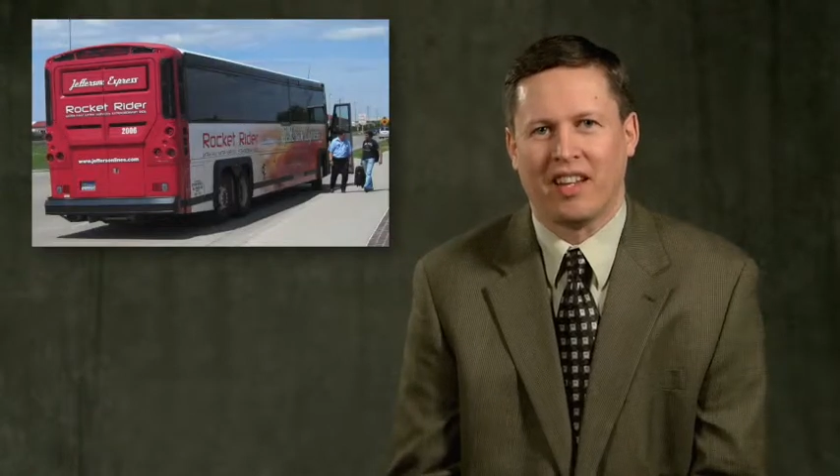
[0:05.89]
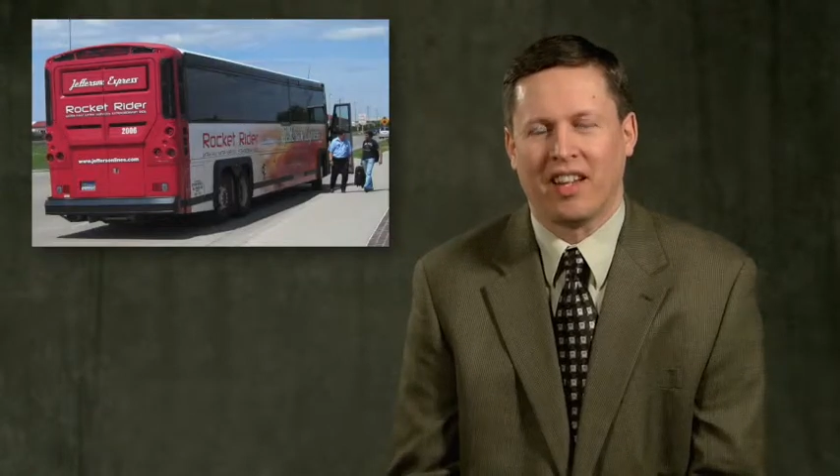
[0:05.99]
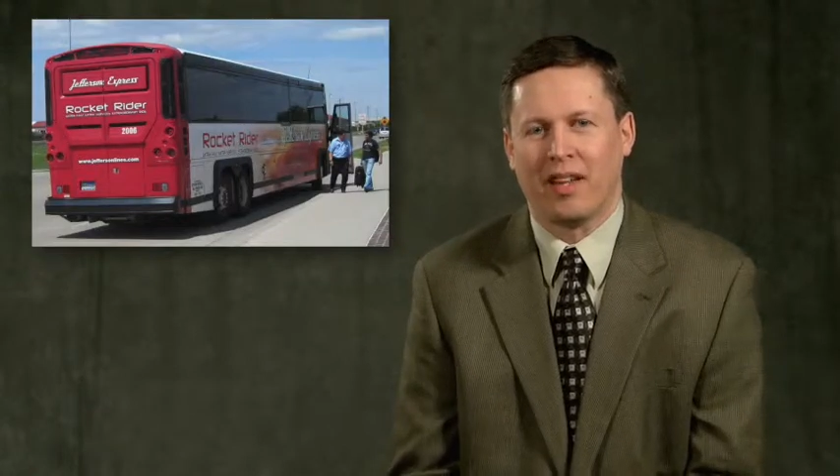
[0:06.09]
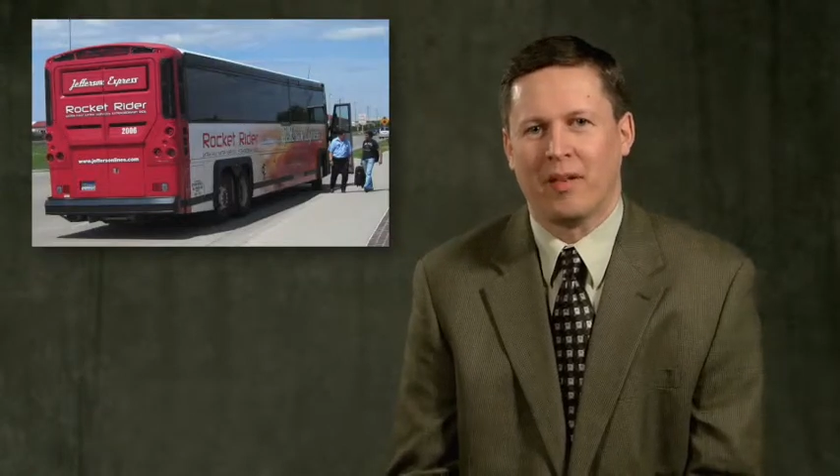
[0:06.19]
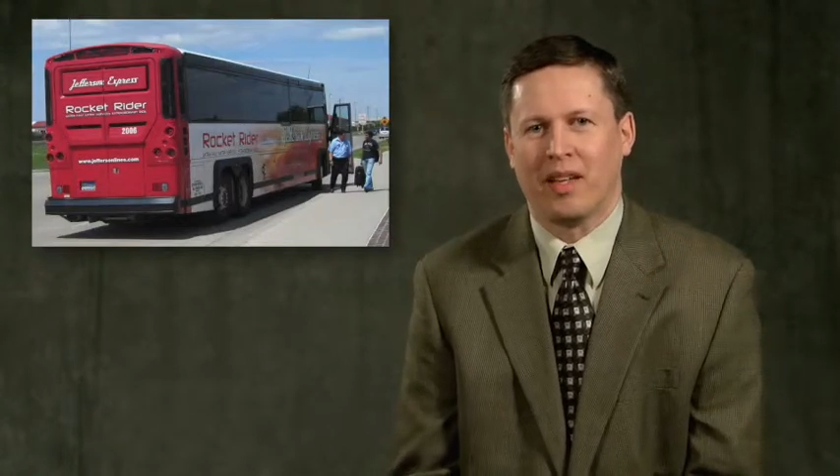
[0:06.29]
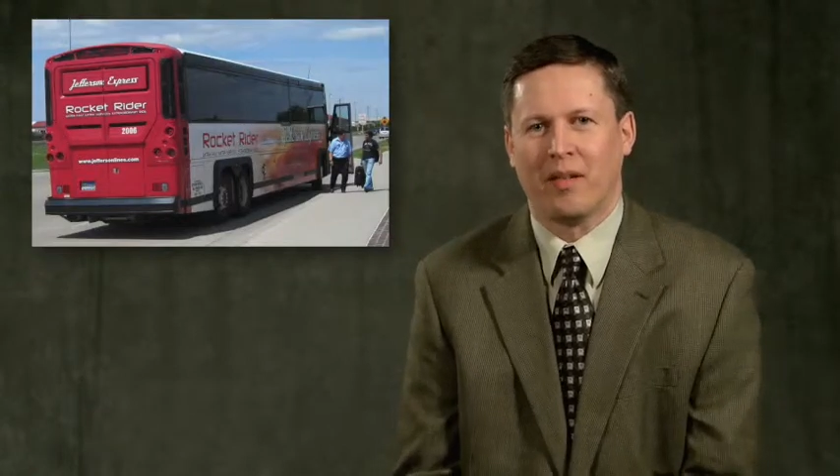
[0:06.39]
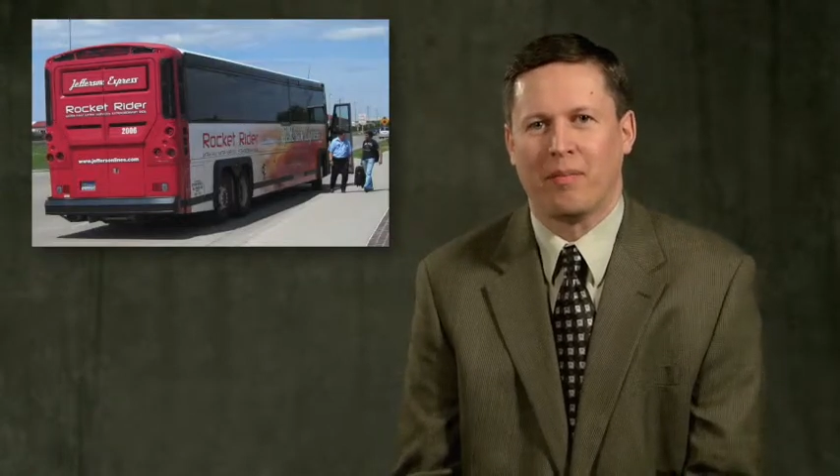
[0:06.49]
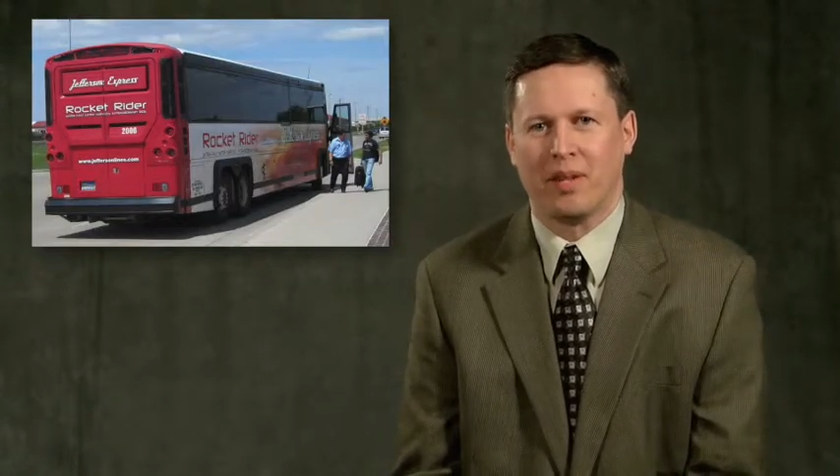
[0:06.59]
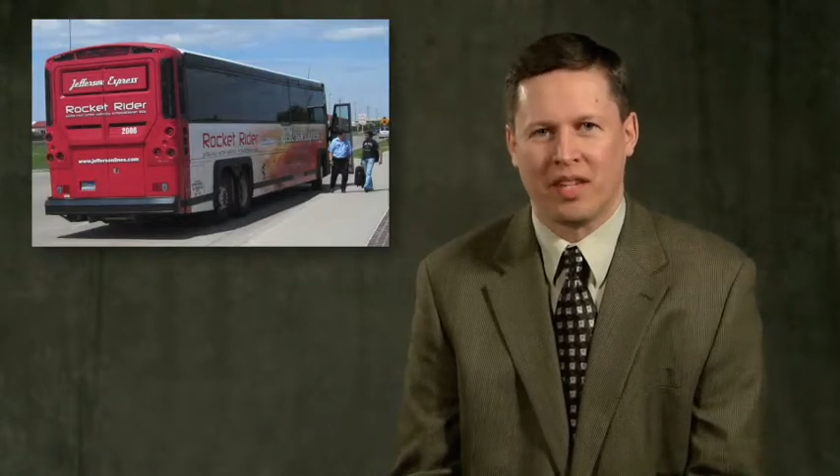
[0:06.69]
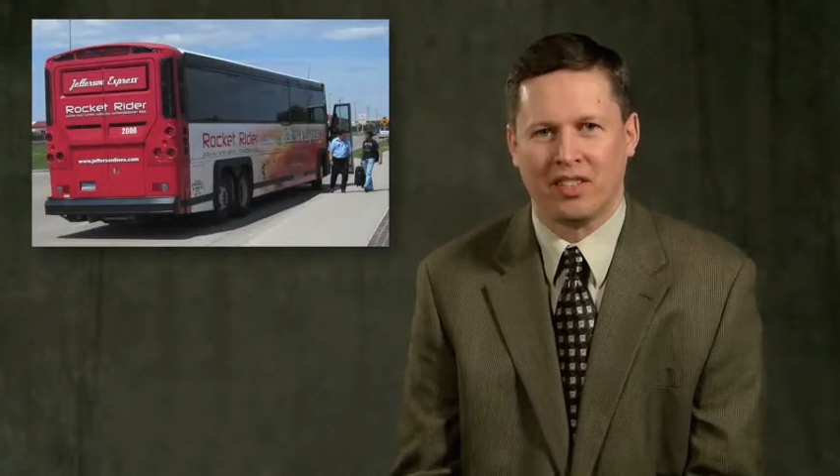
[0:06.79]
I am a
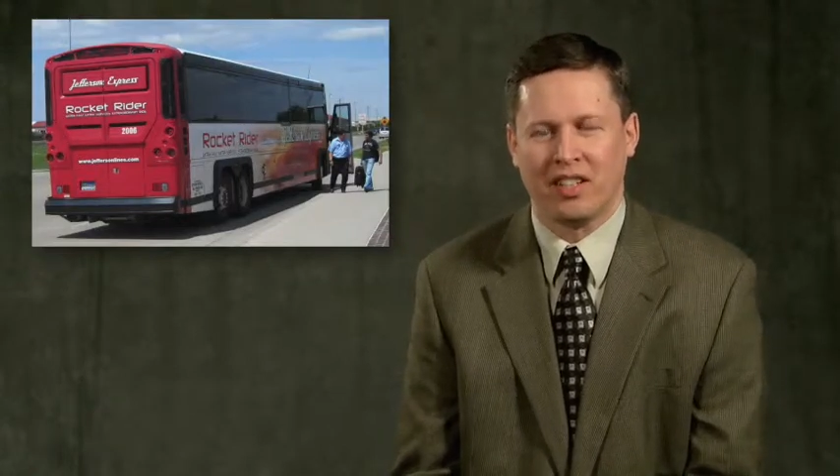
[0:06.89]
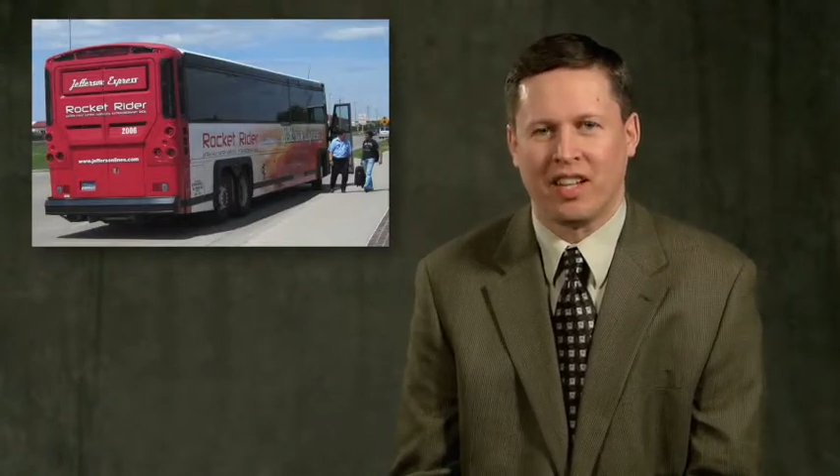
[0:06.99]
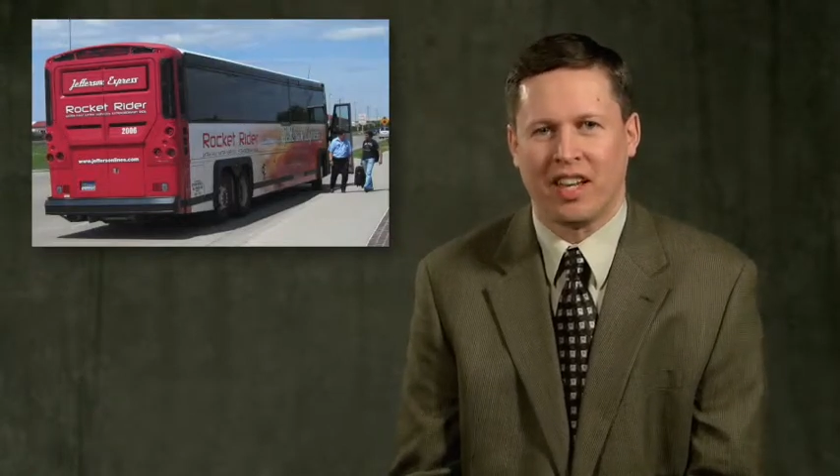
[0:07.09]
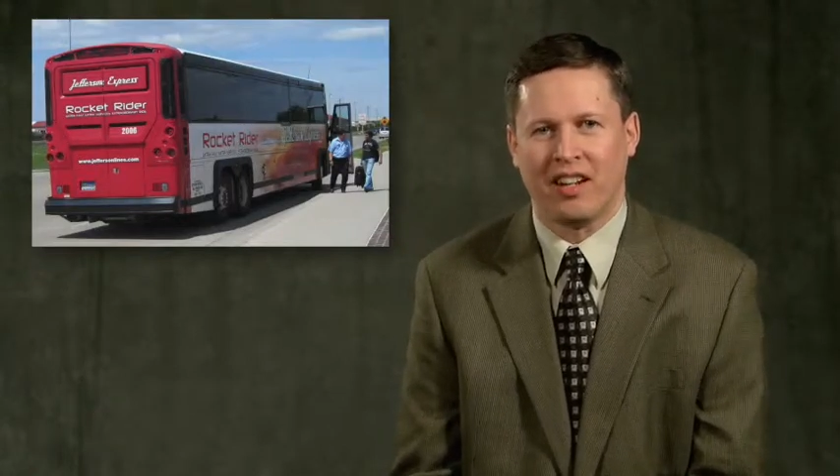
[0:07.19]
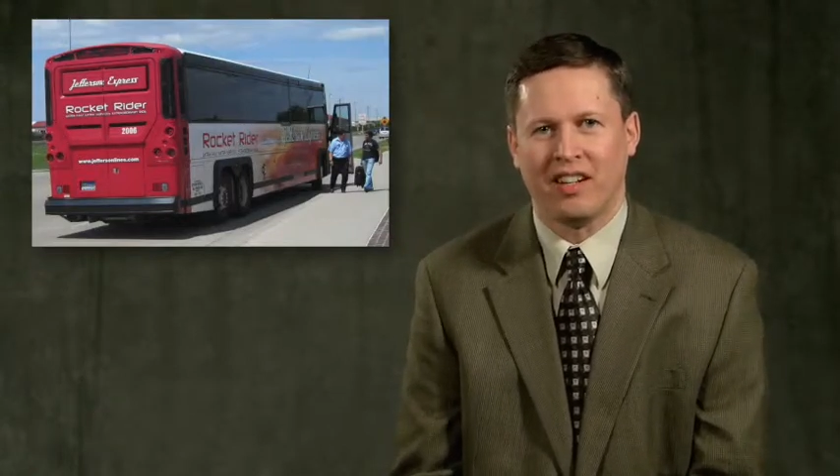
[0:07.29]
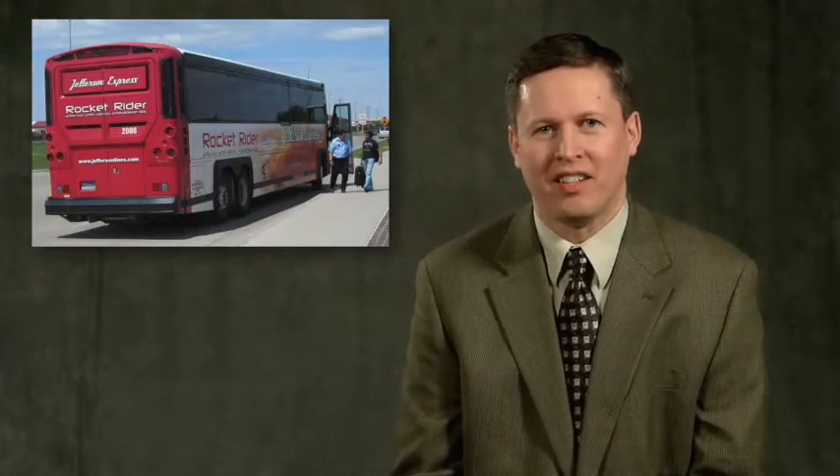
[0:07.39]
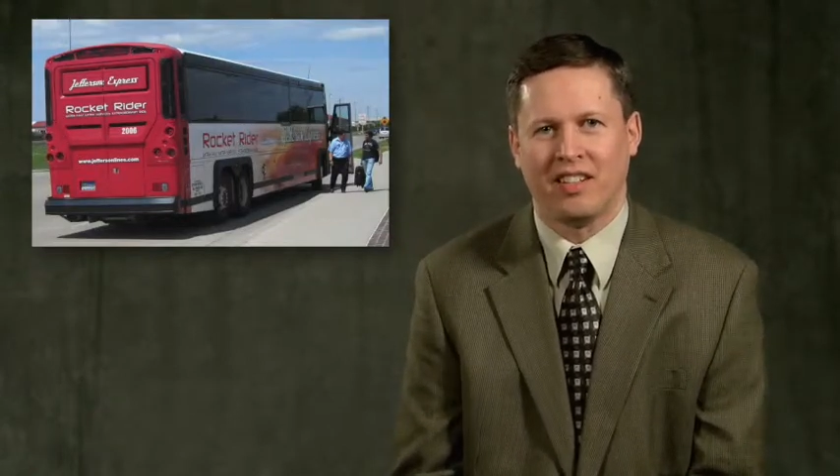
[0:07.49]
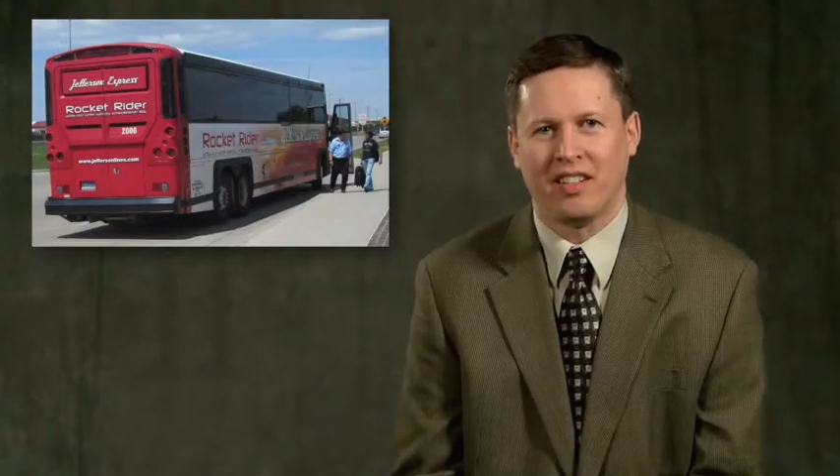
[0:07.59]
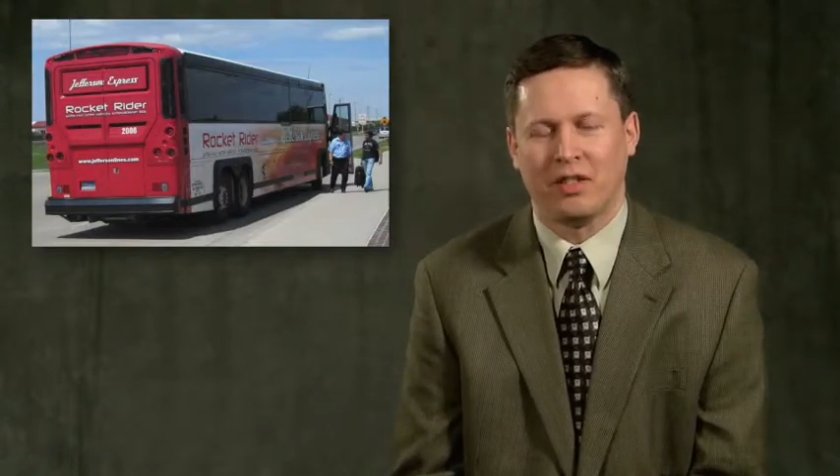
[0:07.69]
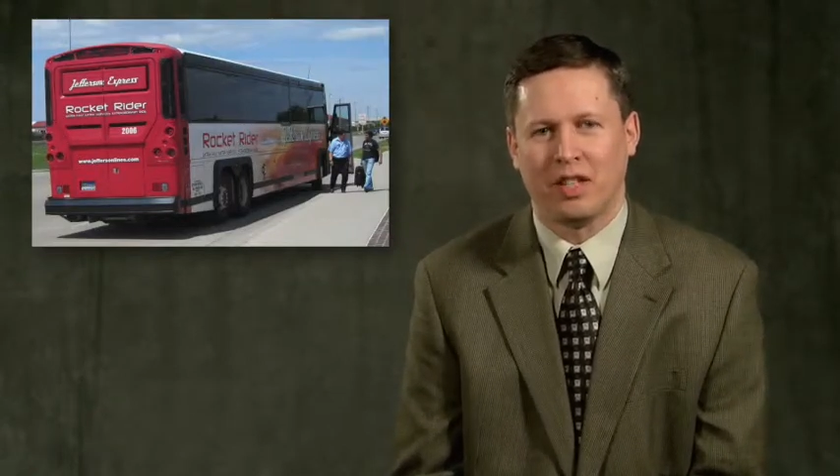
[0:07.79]
PhD candidate
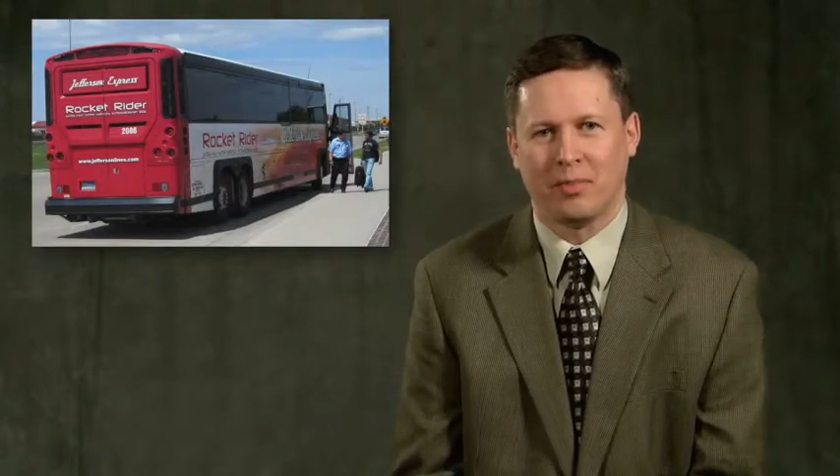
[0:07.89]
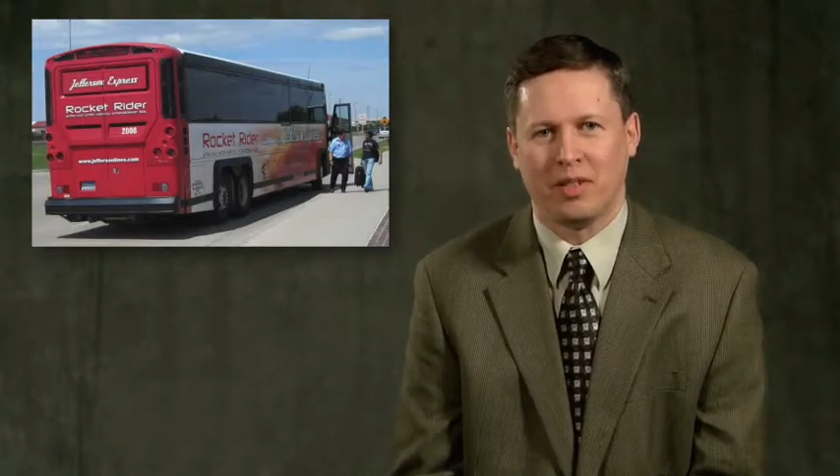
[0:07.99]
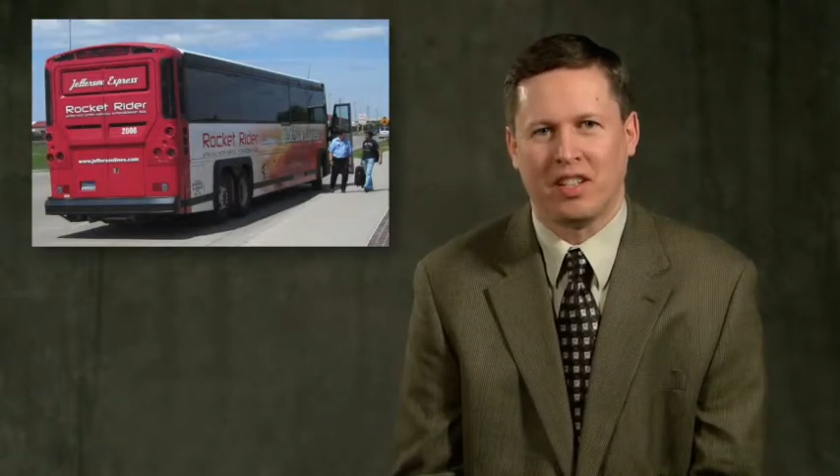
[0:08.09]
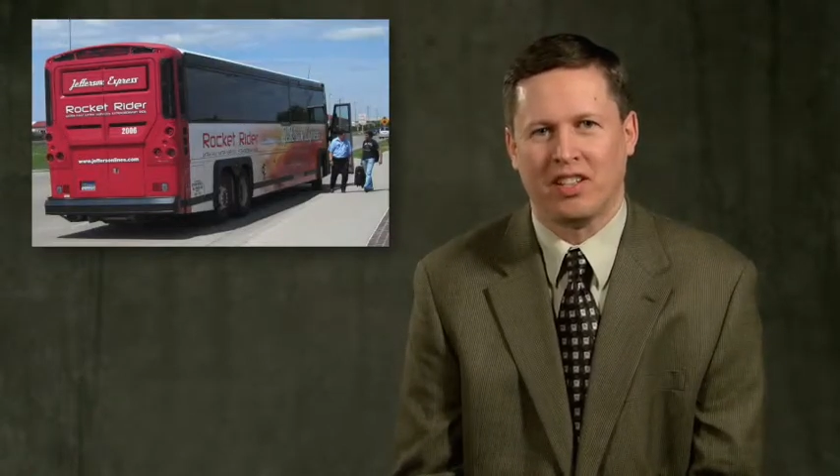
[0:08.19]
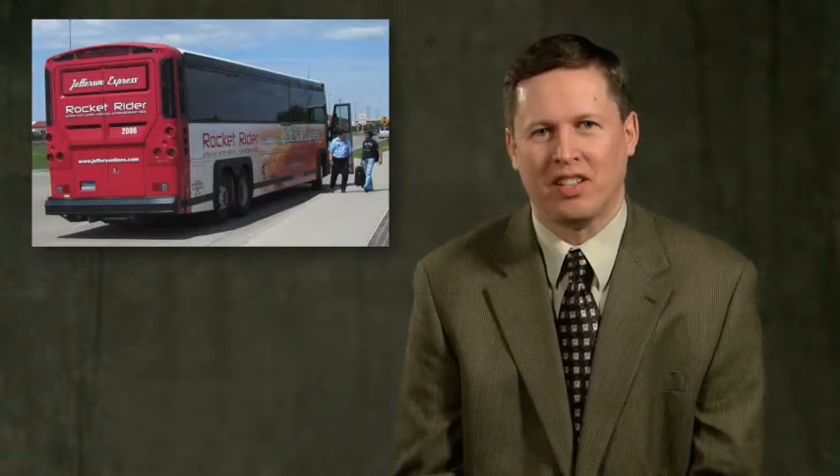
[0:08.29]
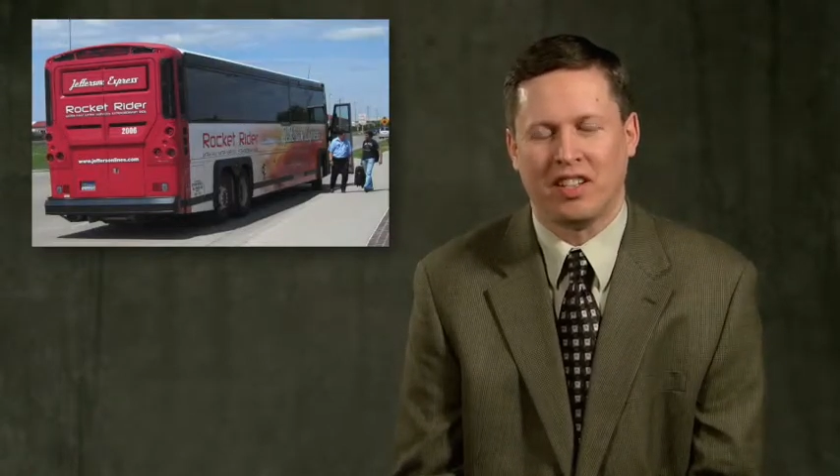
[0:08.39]
in the Transportation